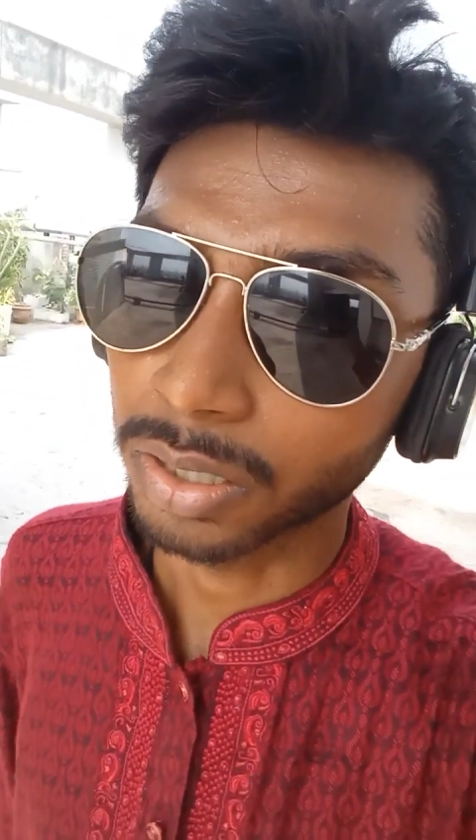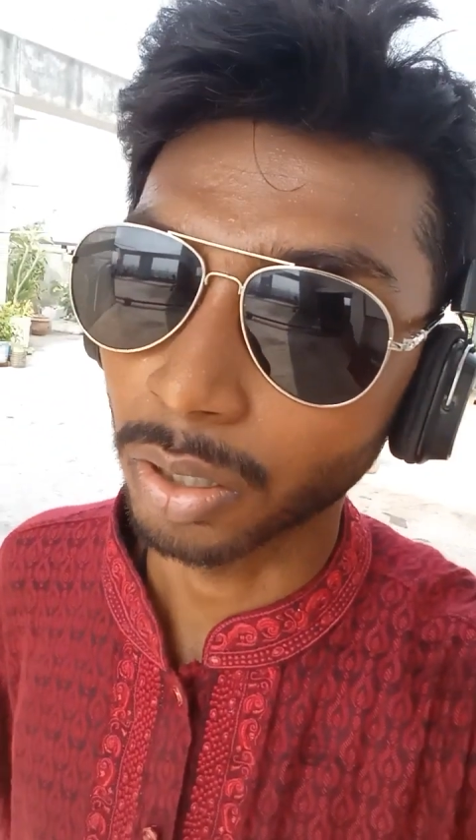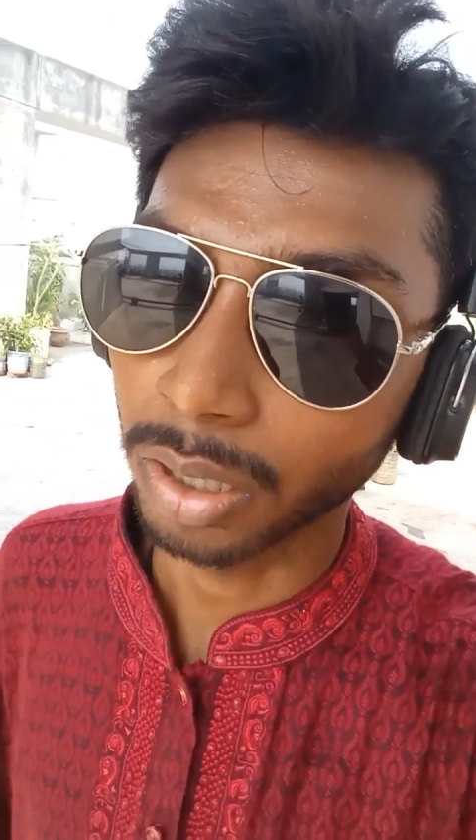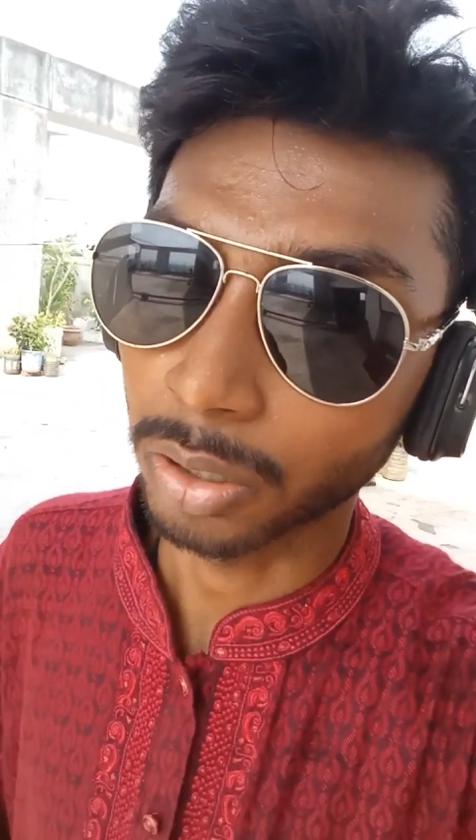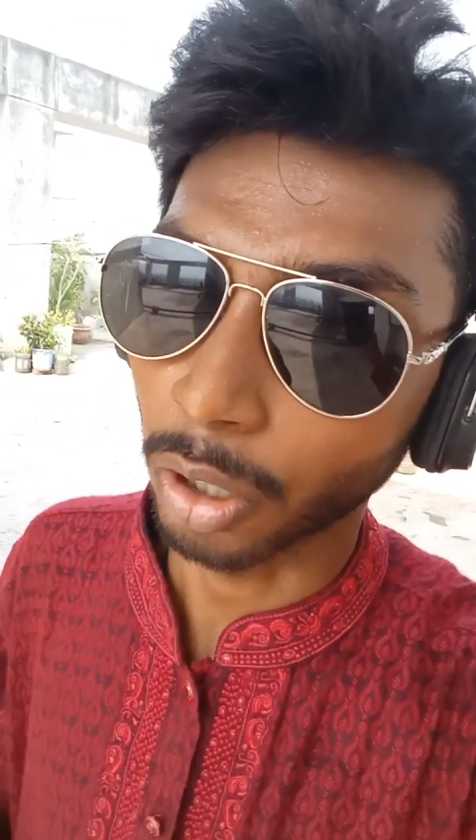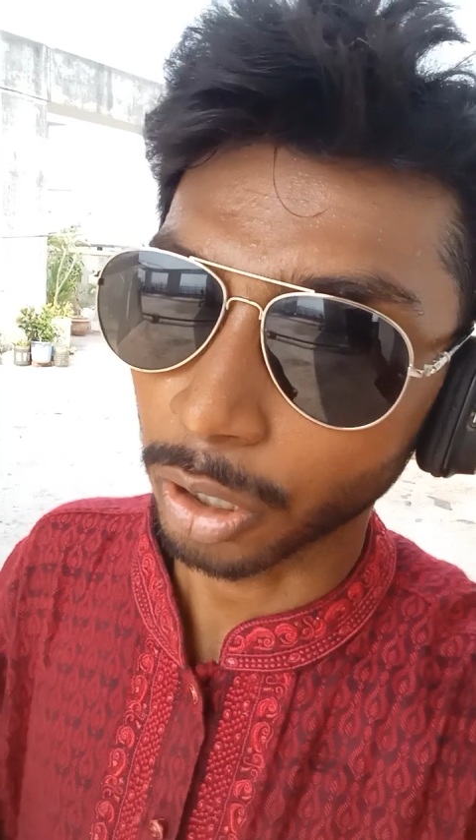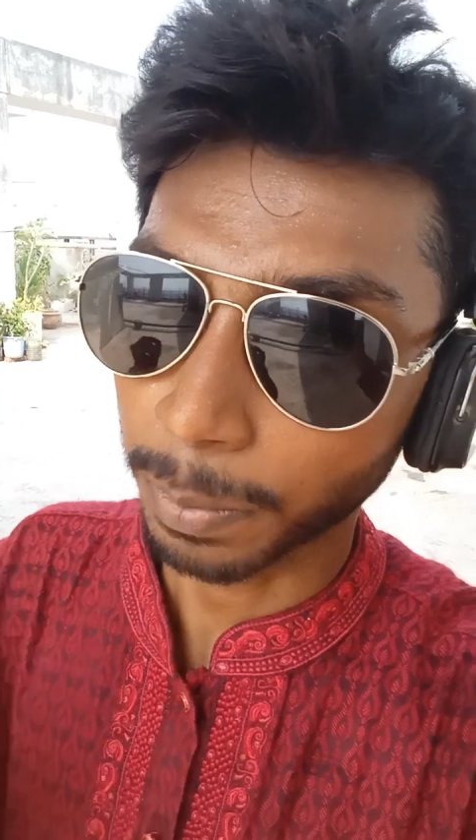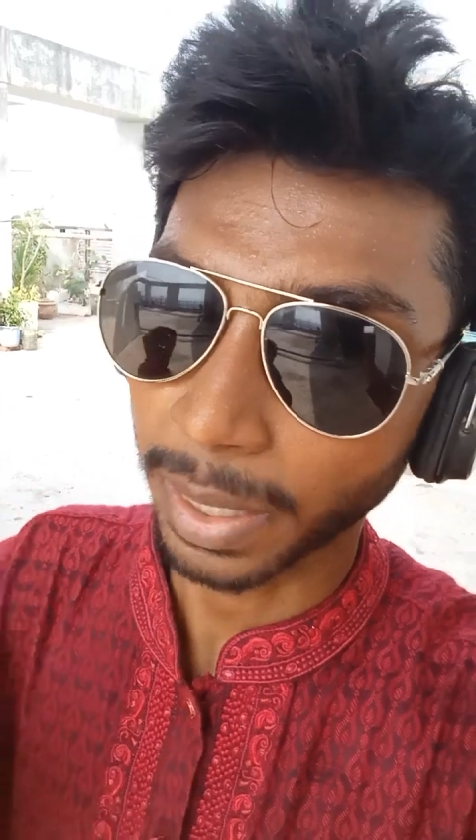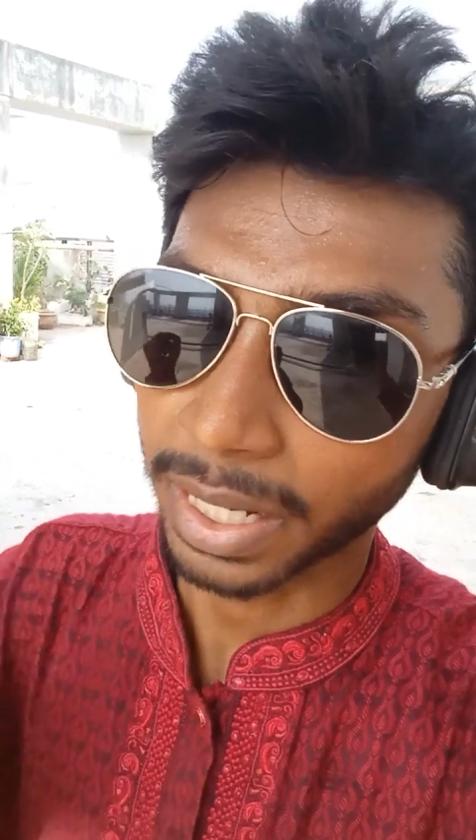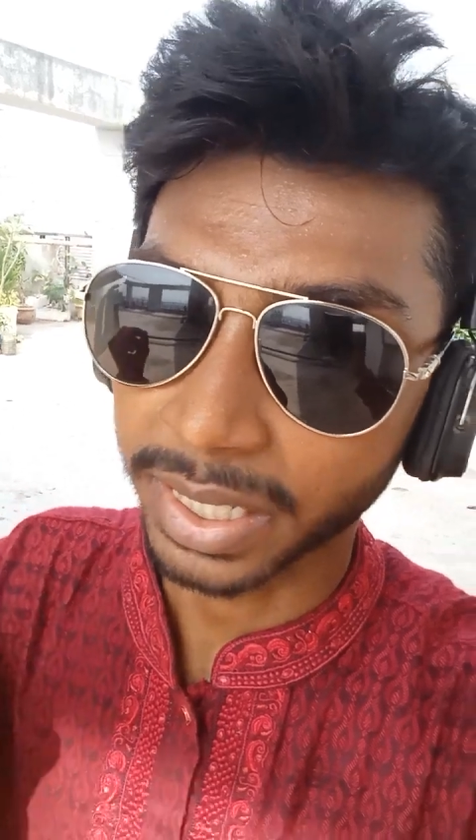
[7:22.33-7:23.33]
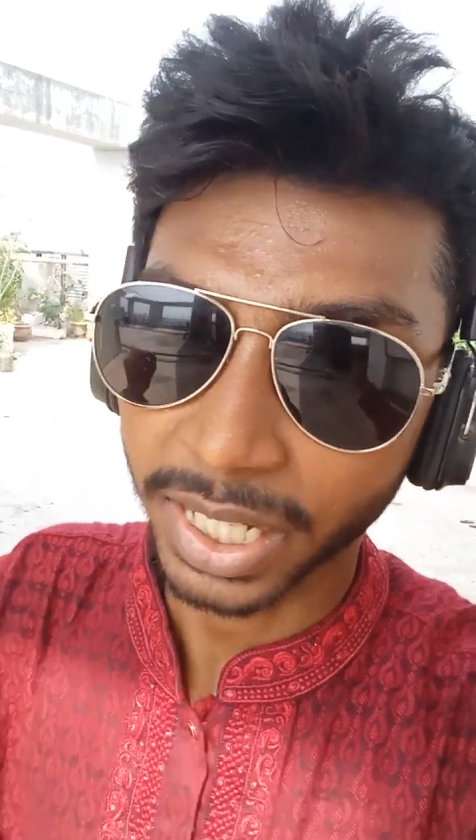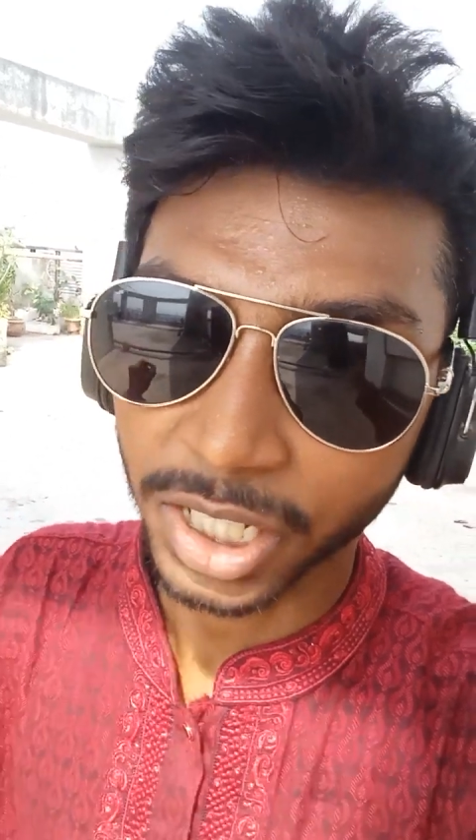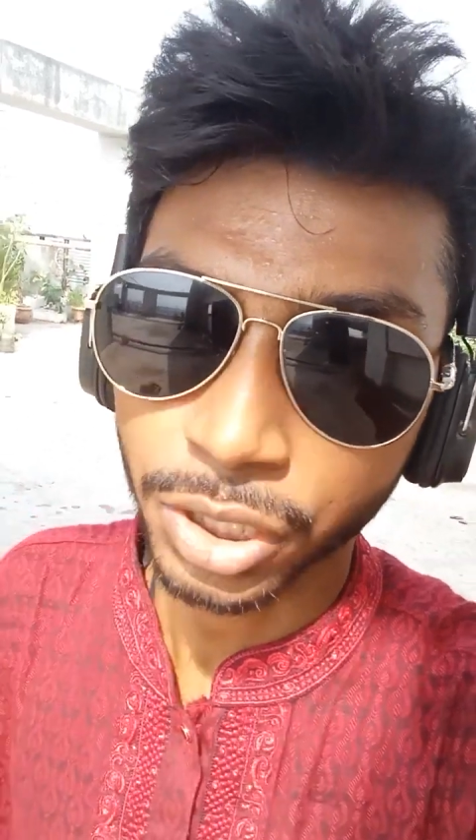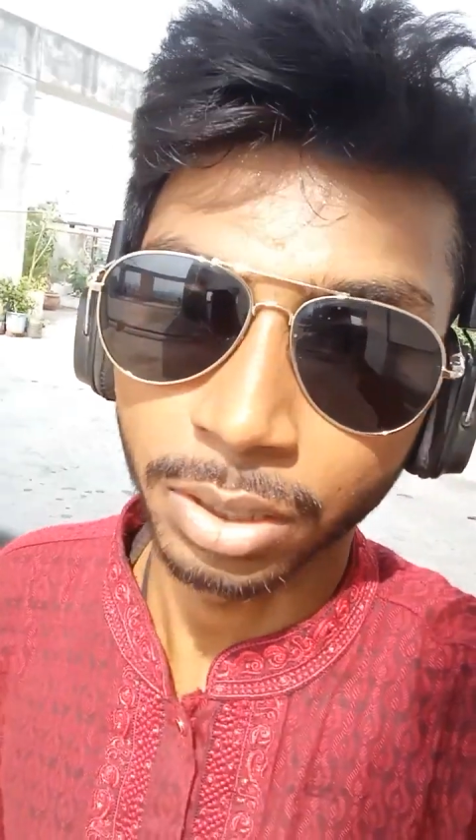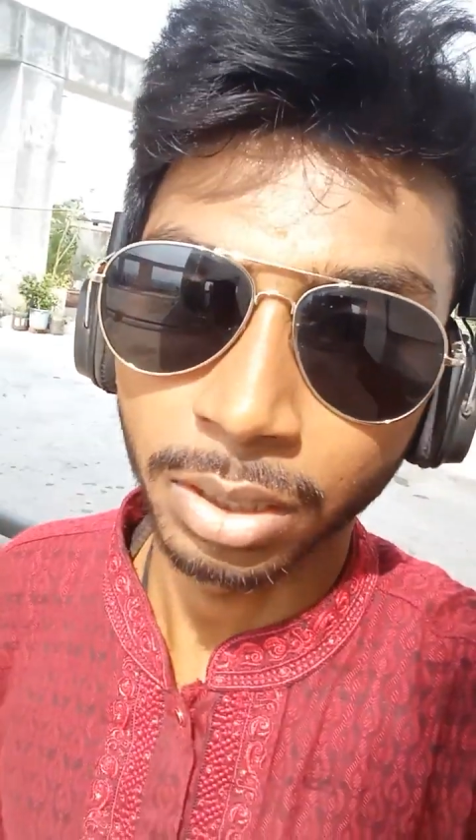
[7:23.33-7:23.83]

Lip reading: called thought plantation.